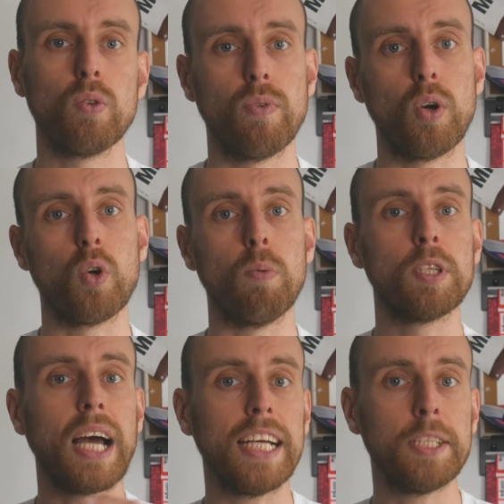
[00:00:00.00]
for whom
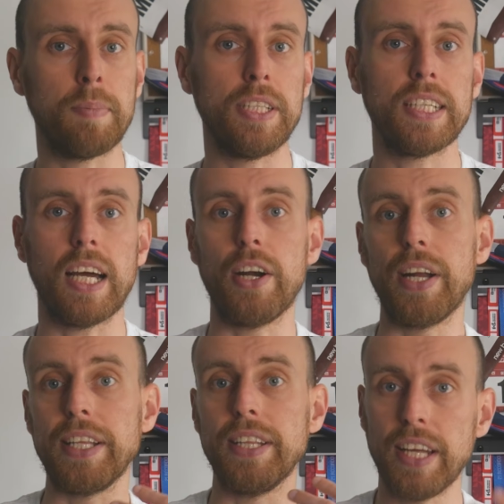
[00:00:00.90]
high speeds are
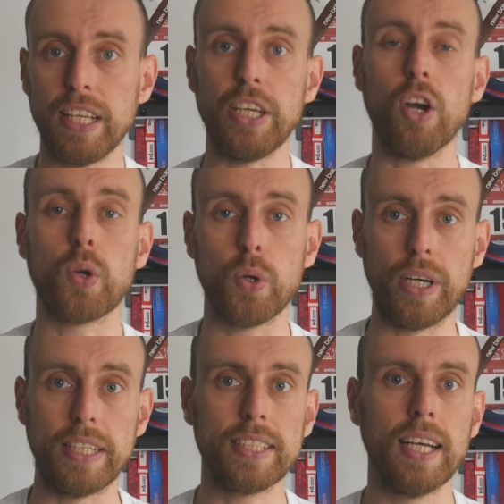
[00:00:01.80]
a daily
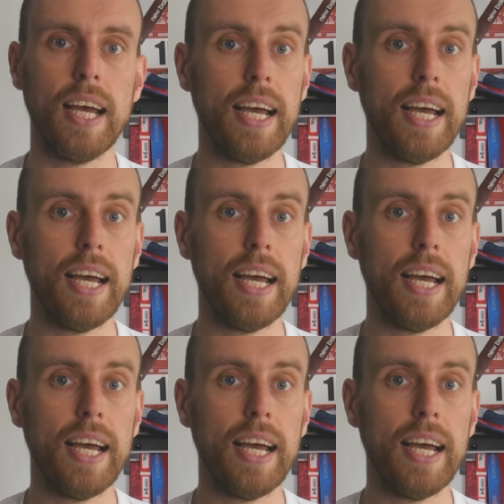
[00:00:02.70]
occurrence.